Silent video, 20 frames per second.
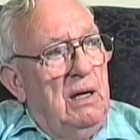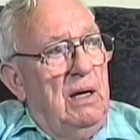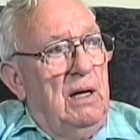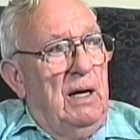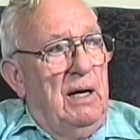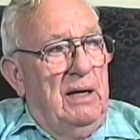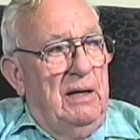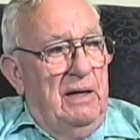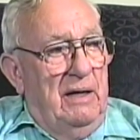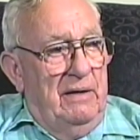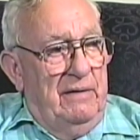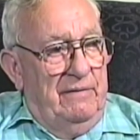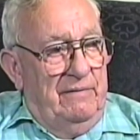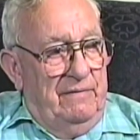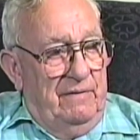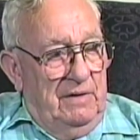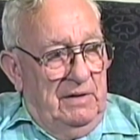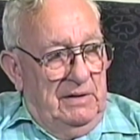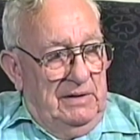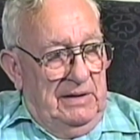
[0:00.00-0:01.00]
I have
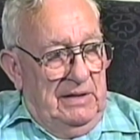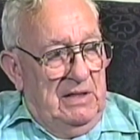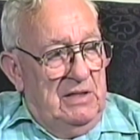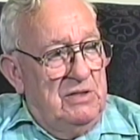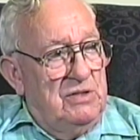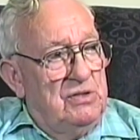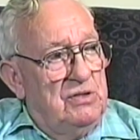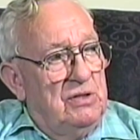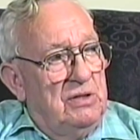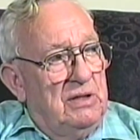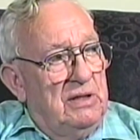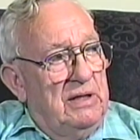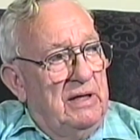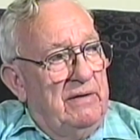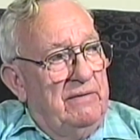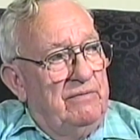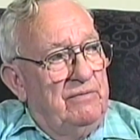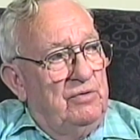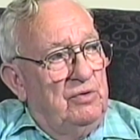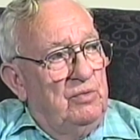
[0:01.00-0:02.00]
uh, yes, I
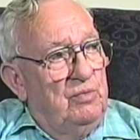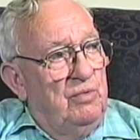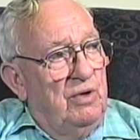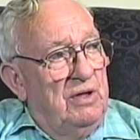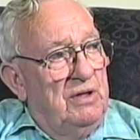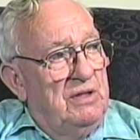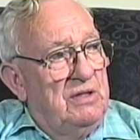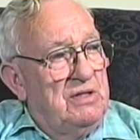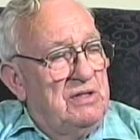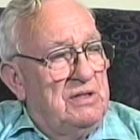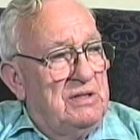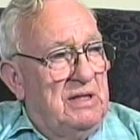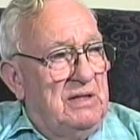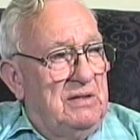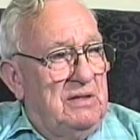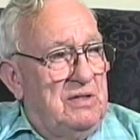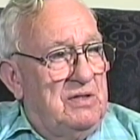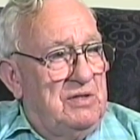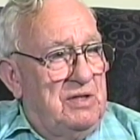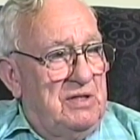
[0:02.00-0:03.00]
have two brothers and
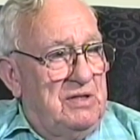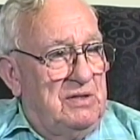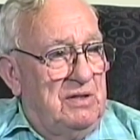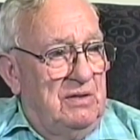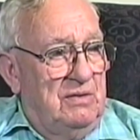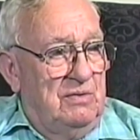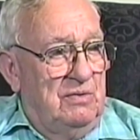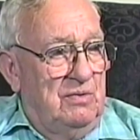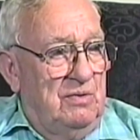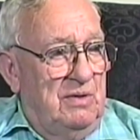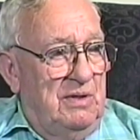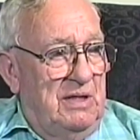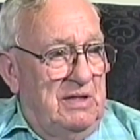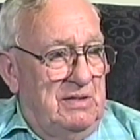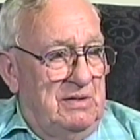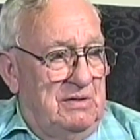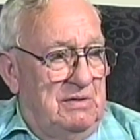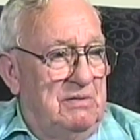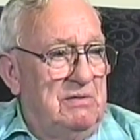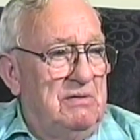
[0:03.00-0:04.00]
a sister who
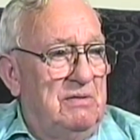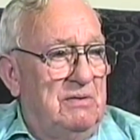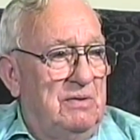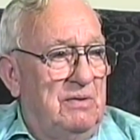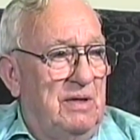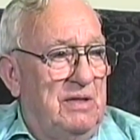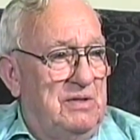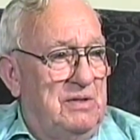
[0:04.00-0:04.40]
has who has